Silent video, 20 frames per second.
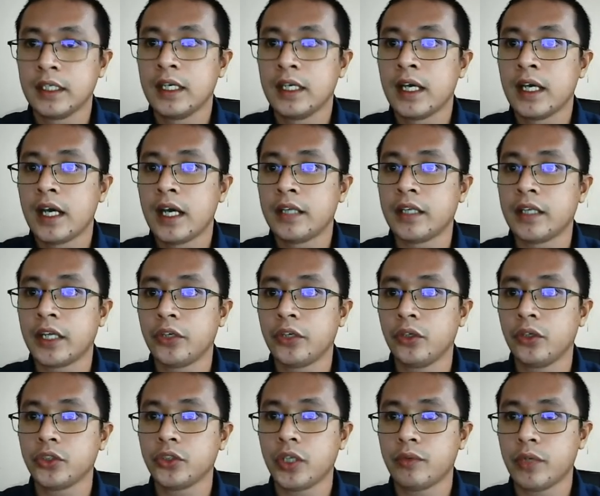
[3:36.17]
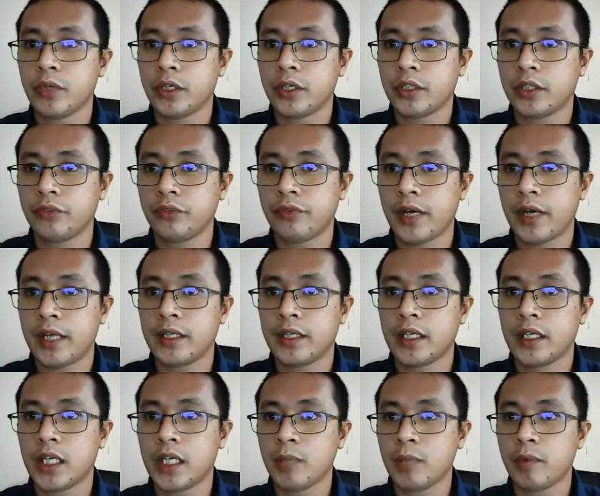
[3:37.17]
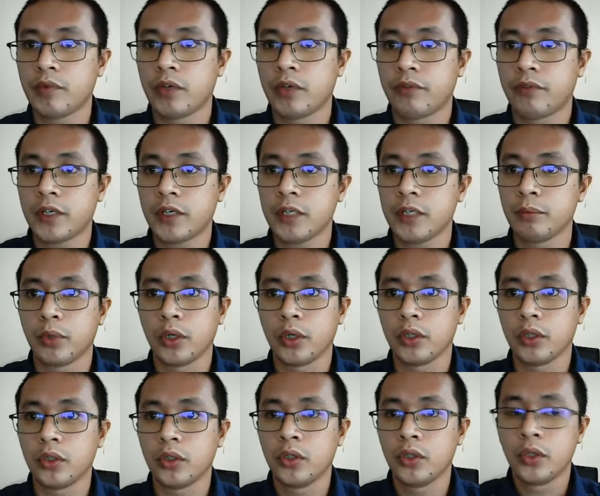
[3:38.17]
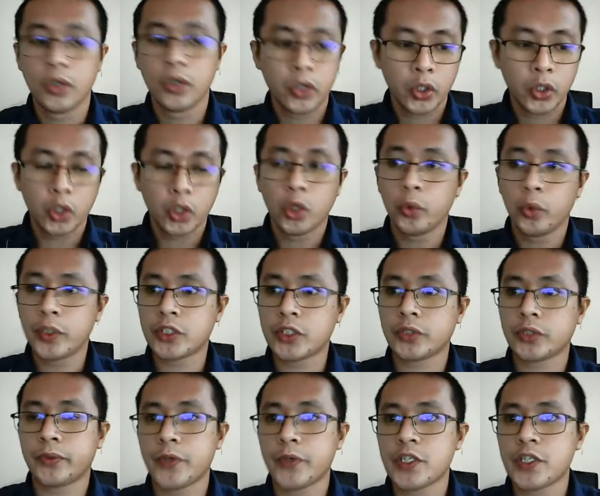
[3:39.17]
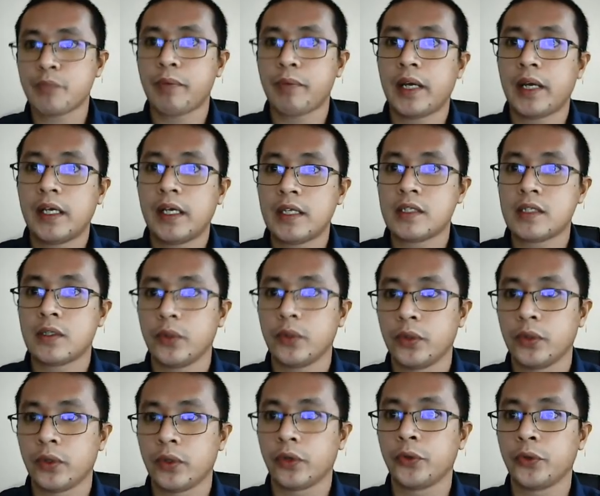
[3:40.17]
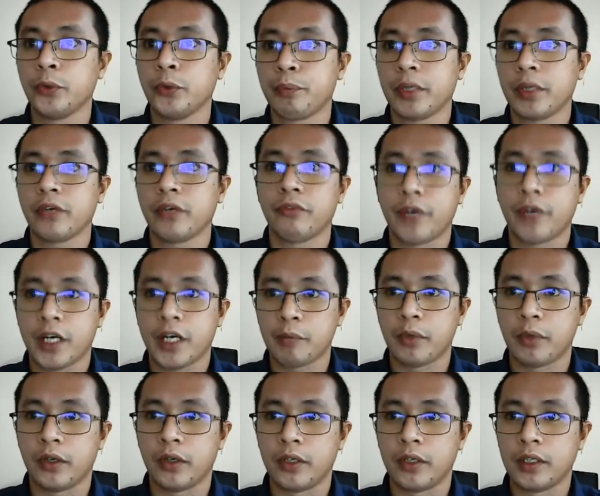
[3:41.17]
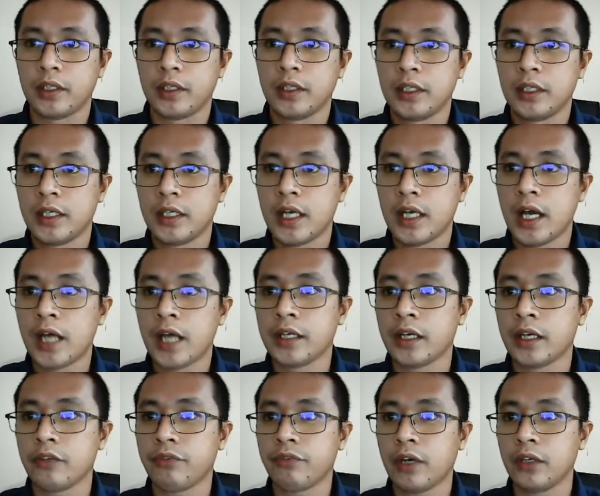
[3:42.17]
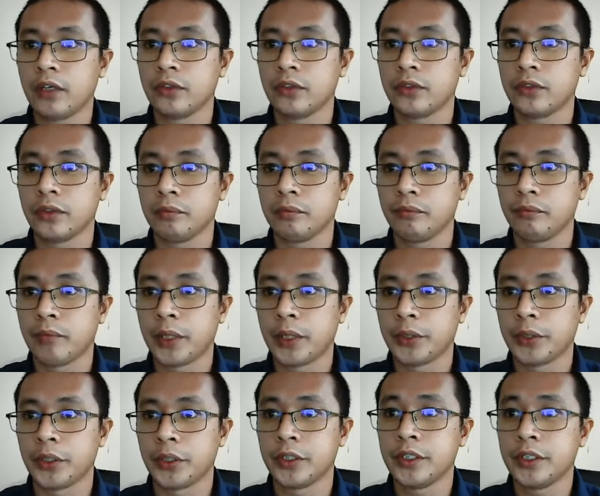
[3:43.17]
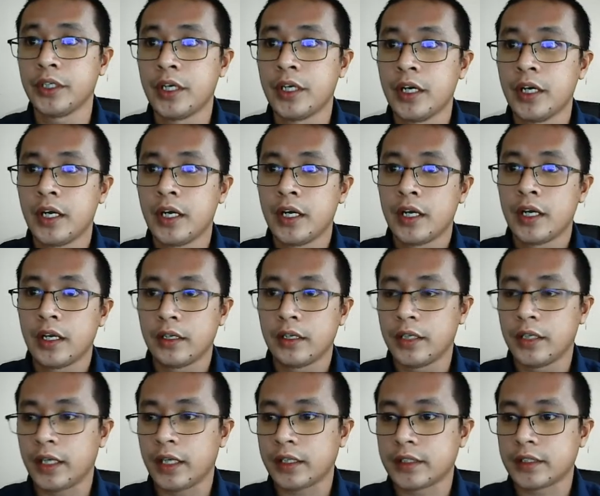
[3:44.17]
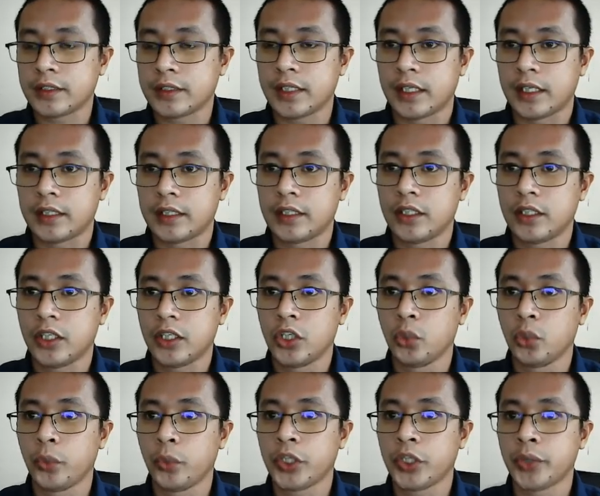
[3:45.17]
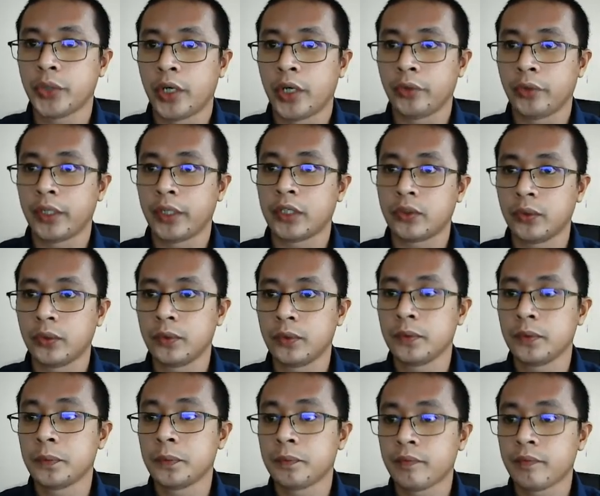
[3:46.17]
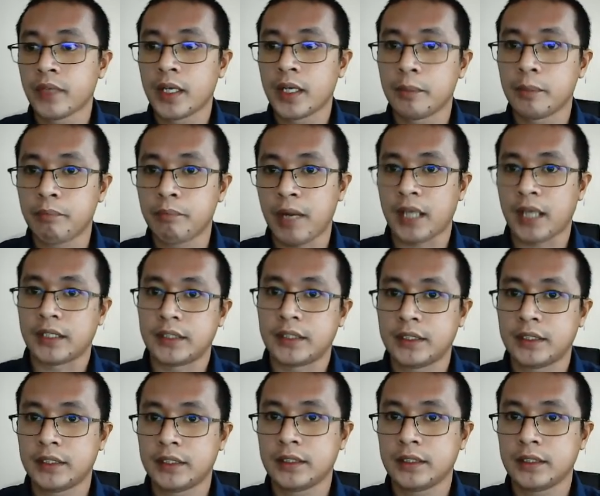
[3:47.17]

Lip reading: And then you also have to identify the name of the variable which corresponds to your grouping variable, and then followed by your data set in which you are going to pass.